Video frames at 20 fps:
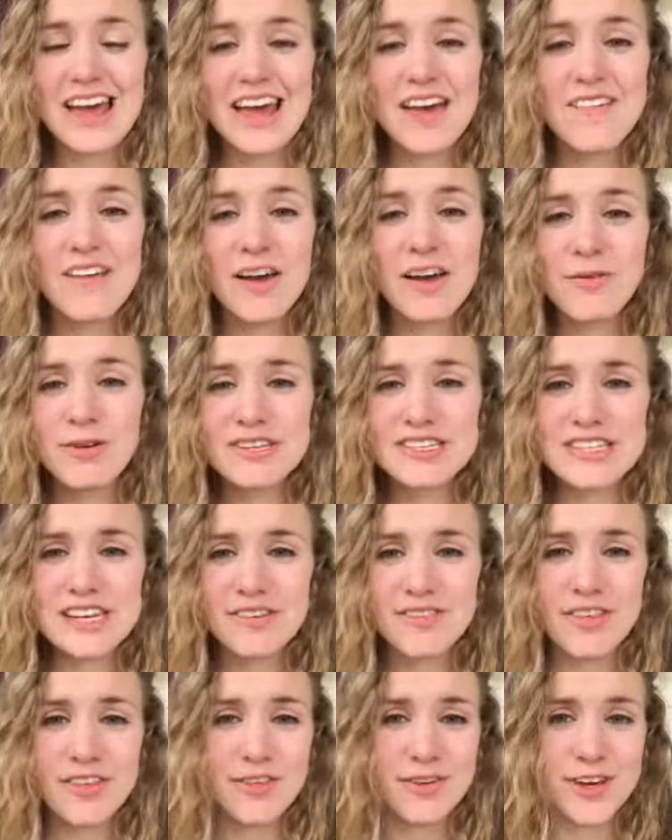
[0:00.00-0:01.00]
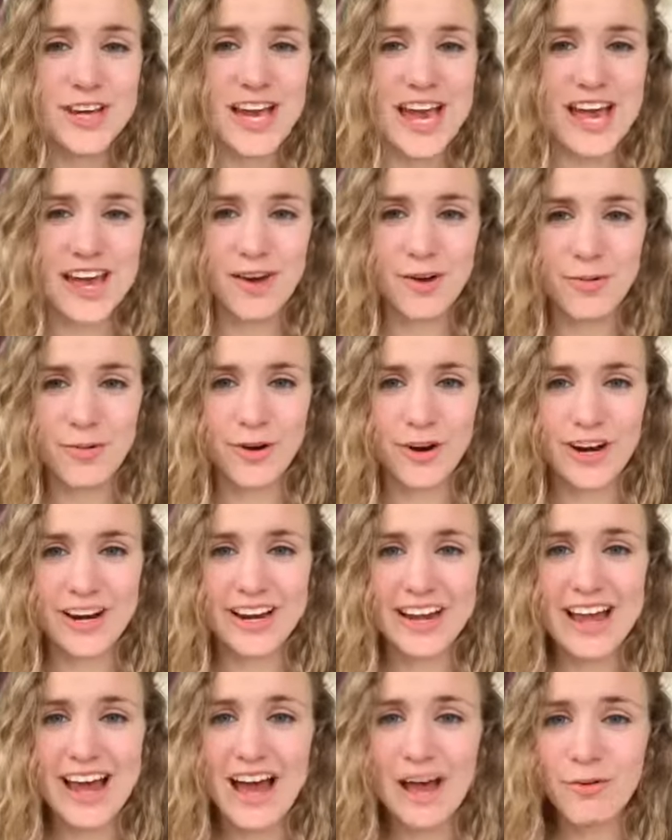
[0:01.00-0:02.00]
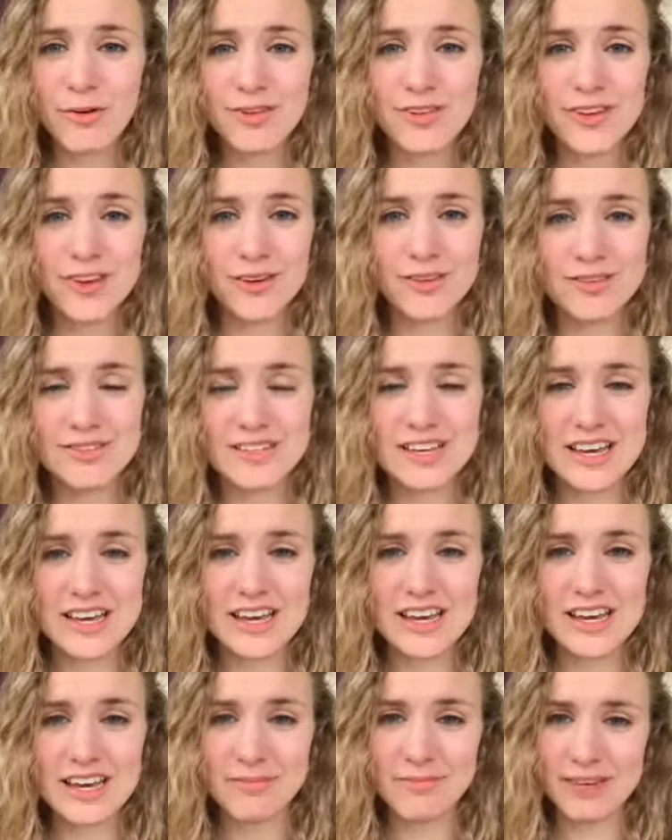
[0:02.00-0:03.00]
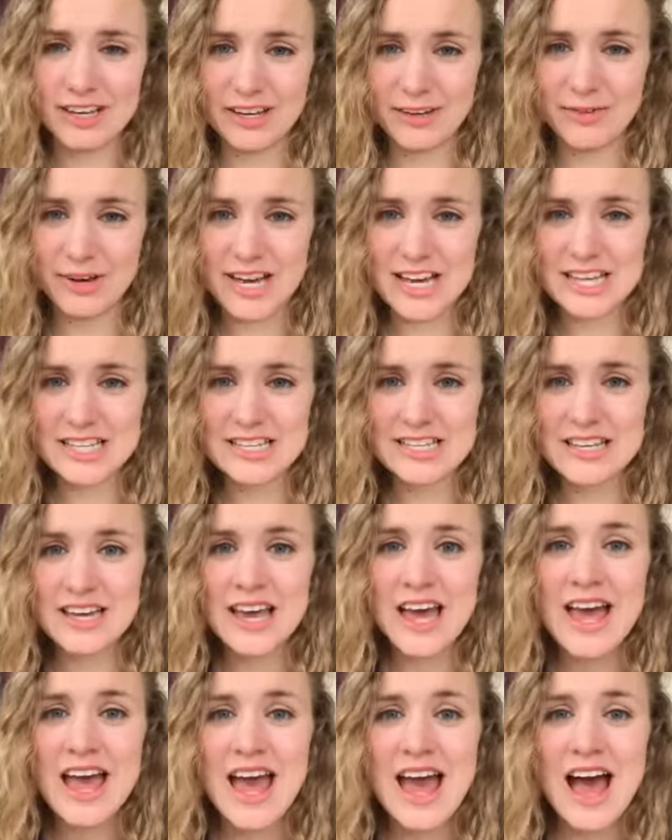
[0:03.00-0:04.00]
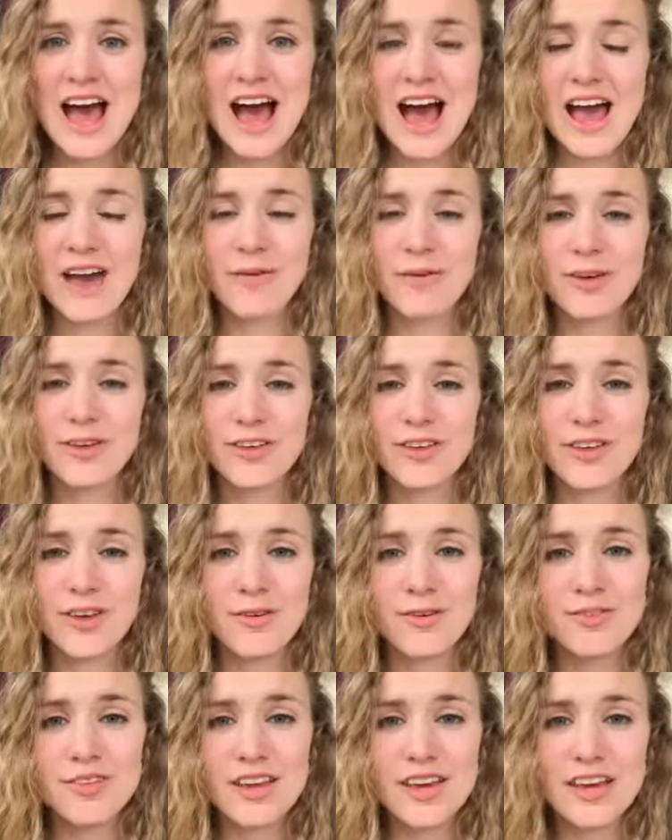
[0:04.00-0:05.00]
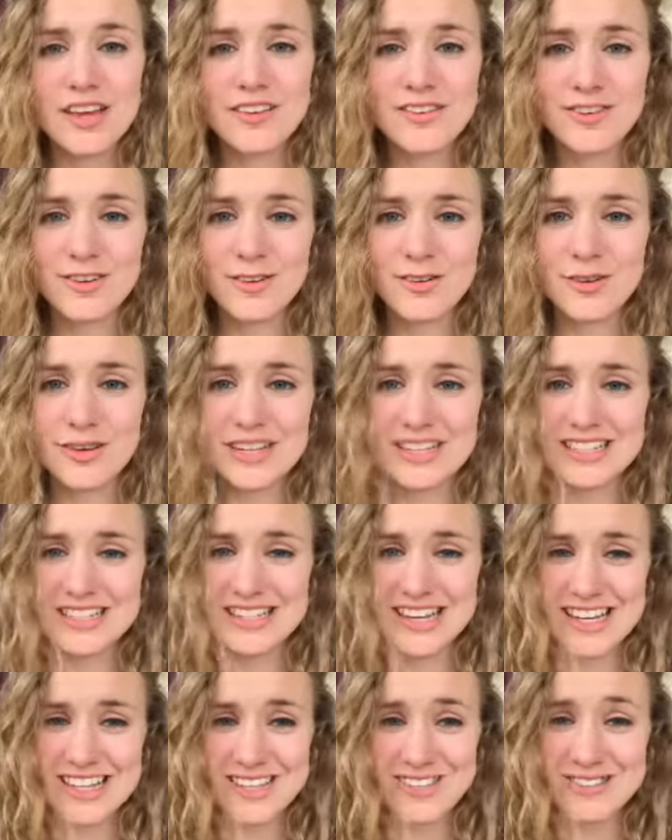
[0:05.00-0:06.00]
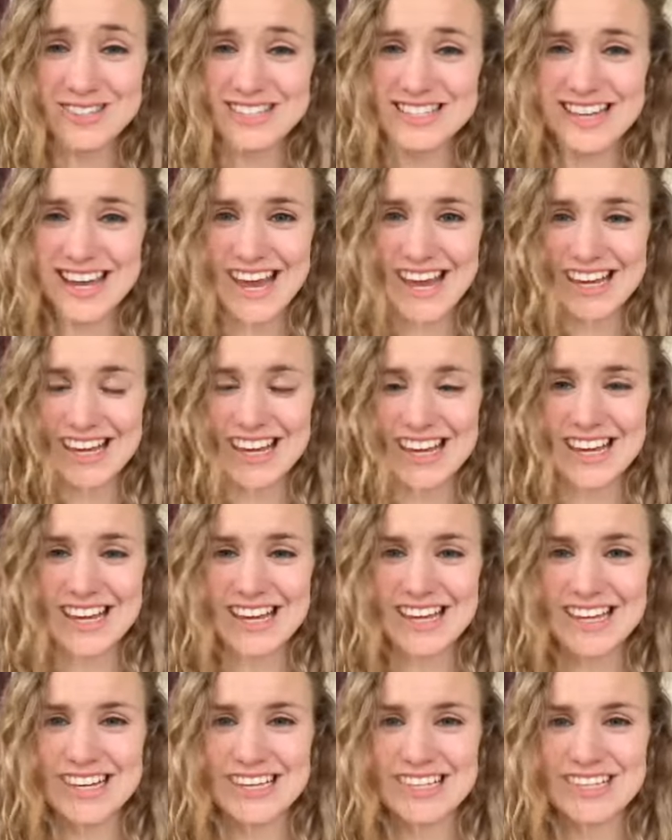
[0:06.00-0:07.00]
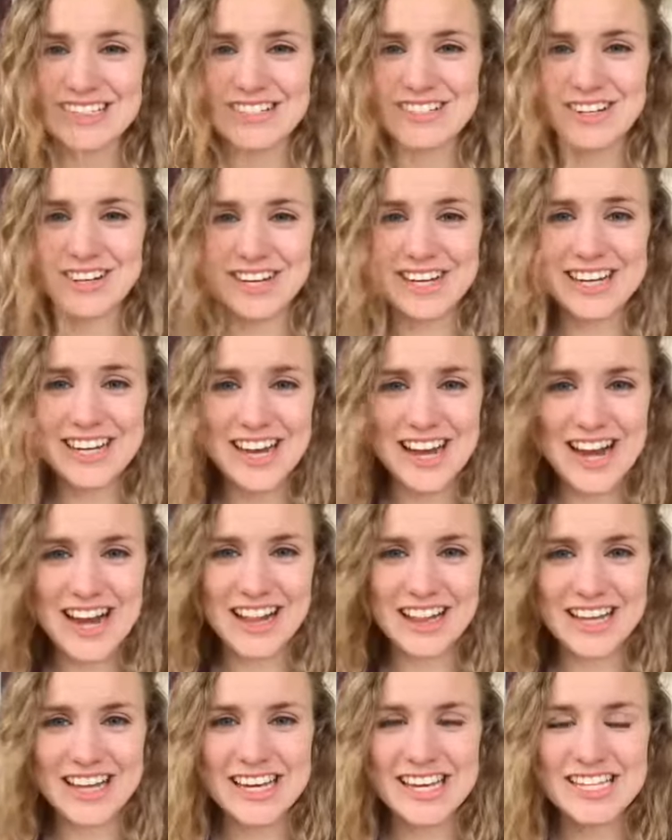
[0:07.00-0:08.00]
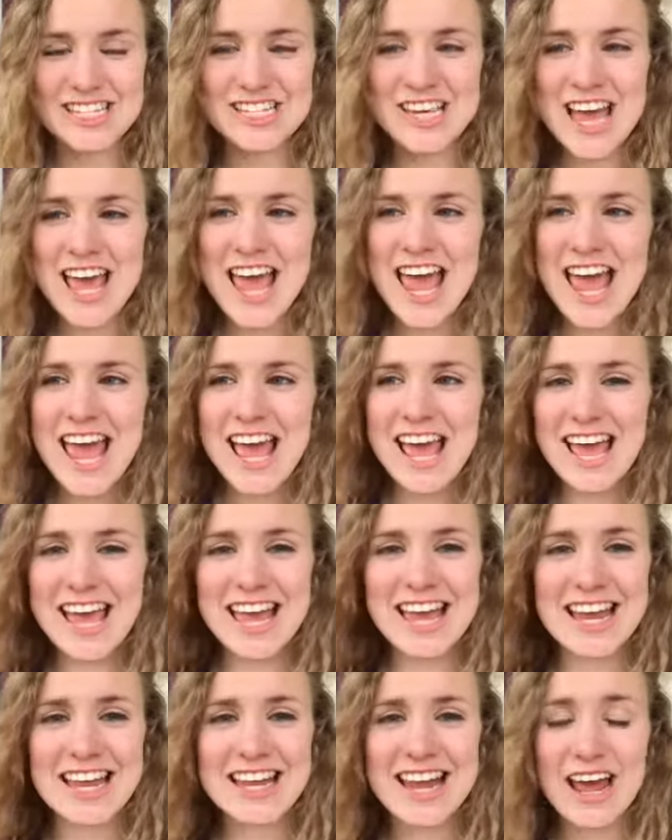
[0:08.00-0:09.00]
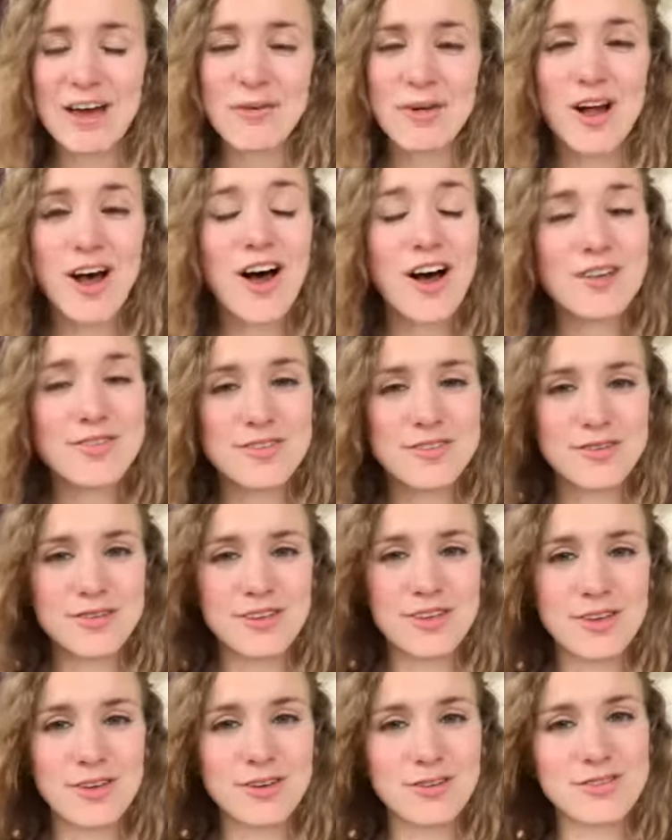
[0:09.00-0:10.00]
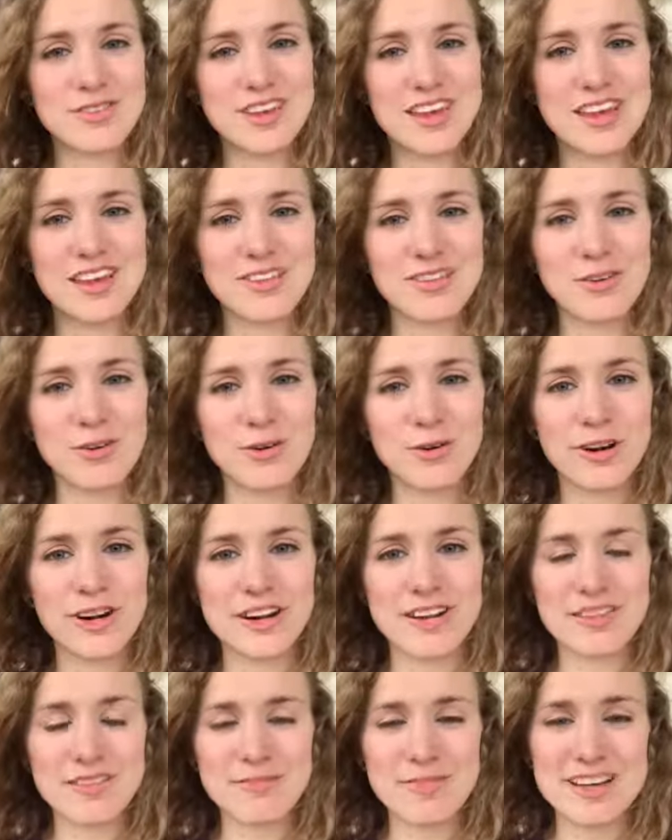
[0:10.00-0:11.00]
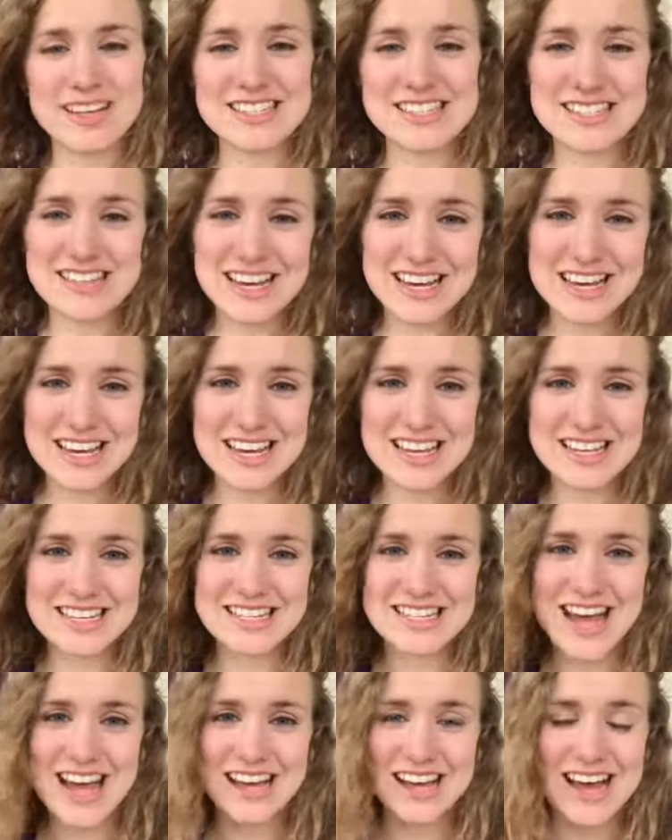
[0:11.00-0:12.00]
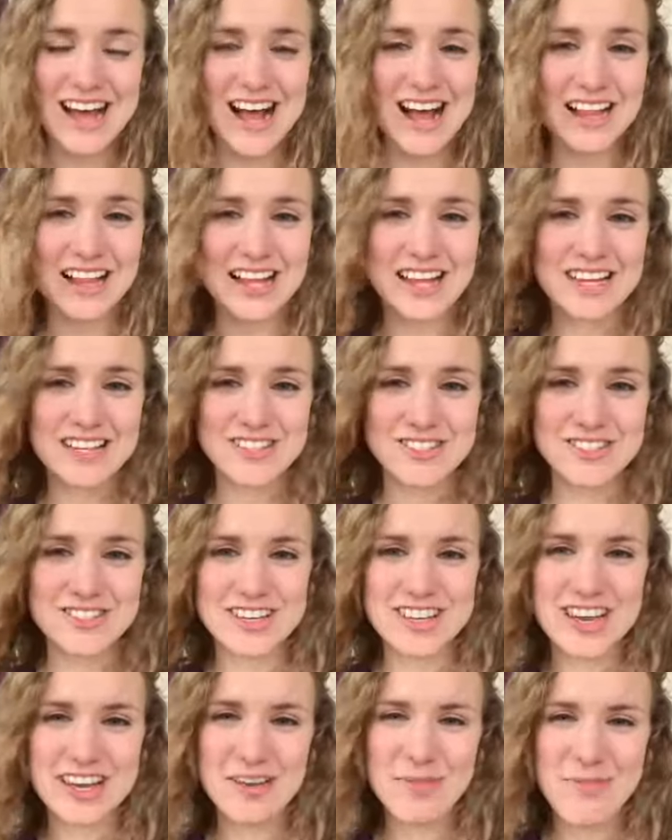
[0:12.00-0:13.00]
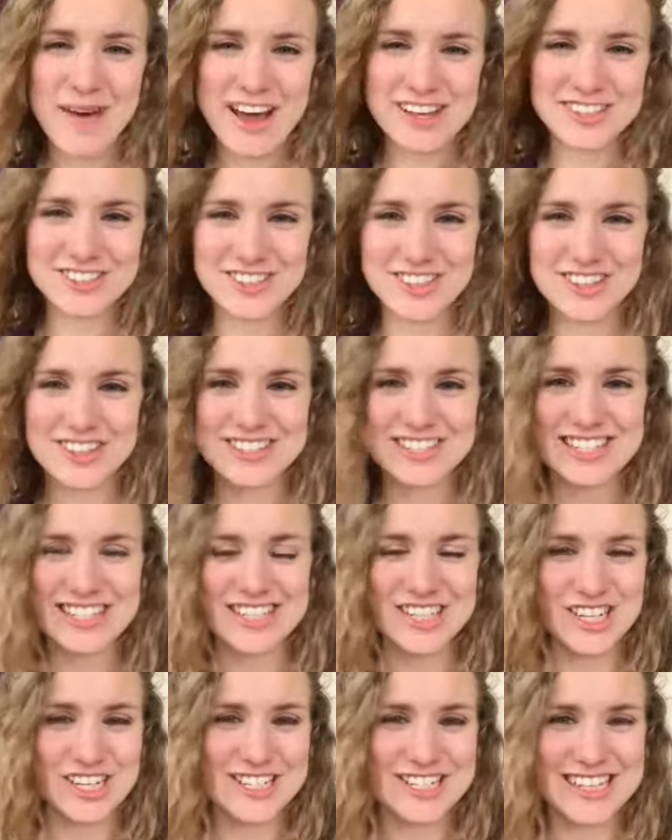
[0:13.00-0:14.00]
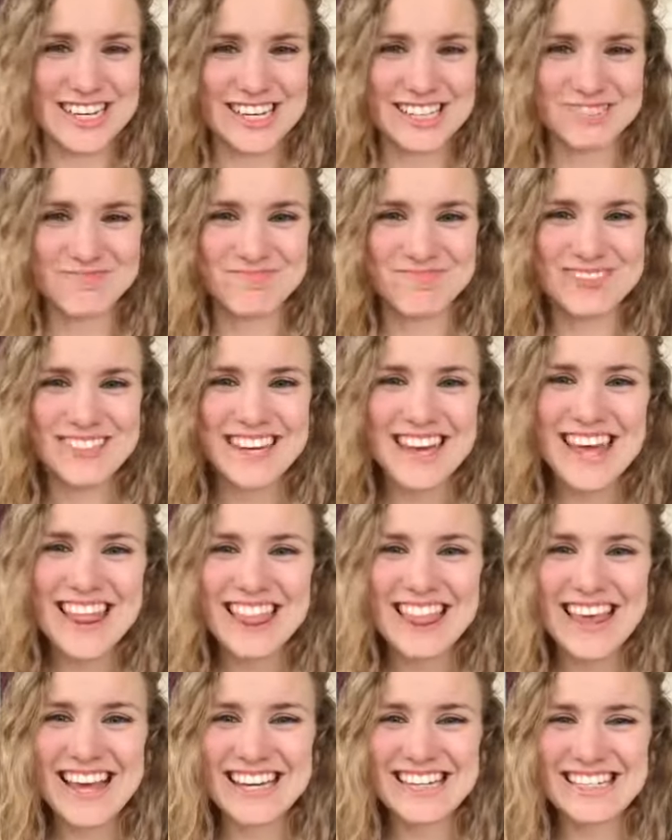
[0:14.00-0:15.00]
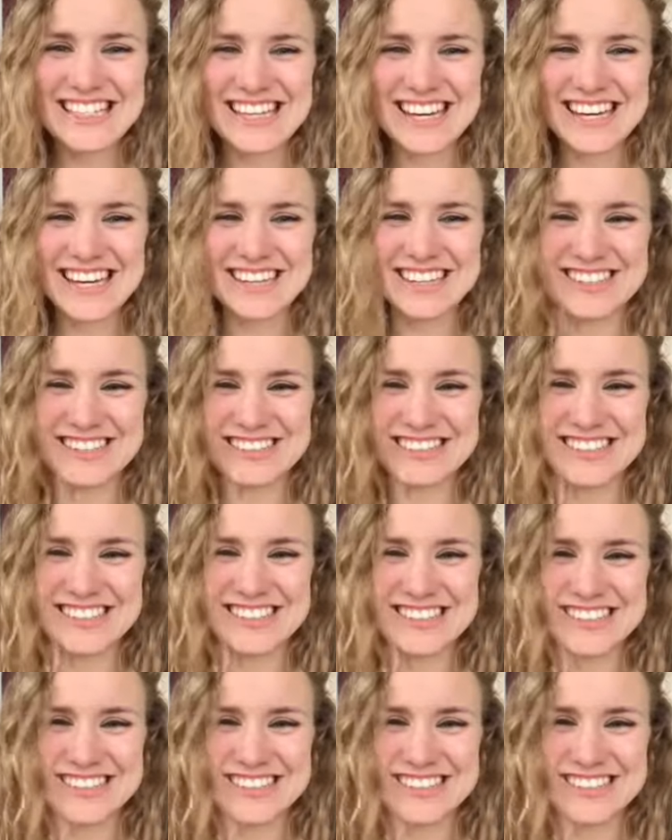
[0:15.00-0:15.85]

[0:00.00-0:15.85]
If I receive the 3A award, I will use it in many ways. I will use it to continue skating during college, and I will also use it towards my studies at college to get a bachelor's in nursing. Thank you.